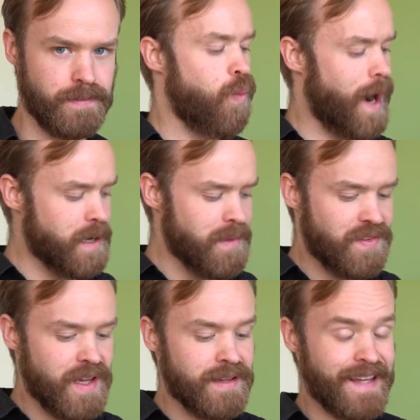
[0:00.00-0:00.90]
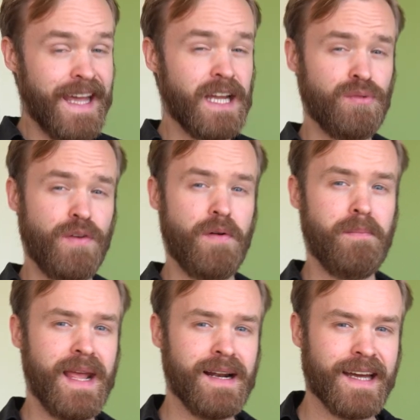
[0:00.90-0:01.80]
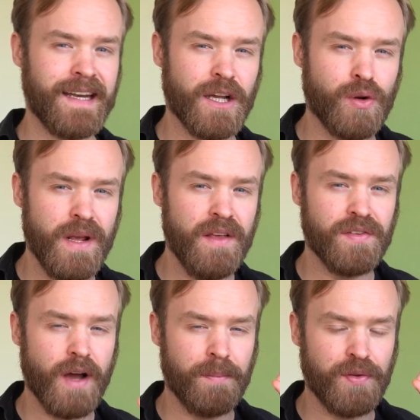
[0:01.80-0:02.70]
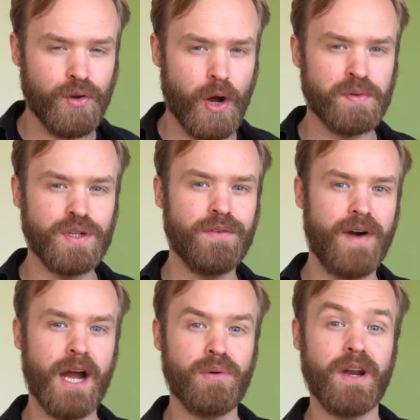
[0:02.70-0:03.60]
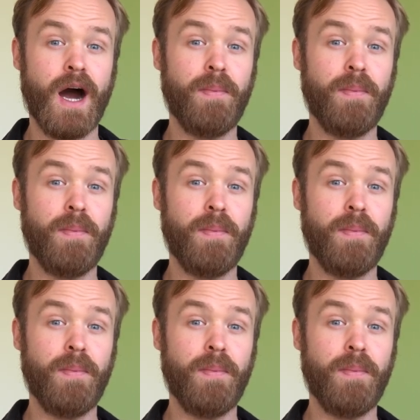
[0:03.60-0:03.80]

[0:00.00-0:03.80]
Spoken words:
Vitamin C taken with a meal can increase absorption of iron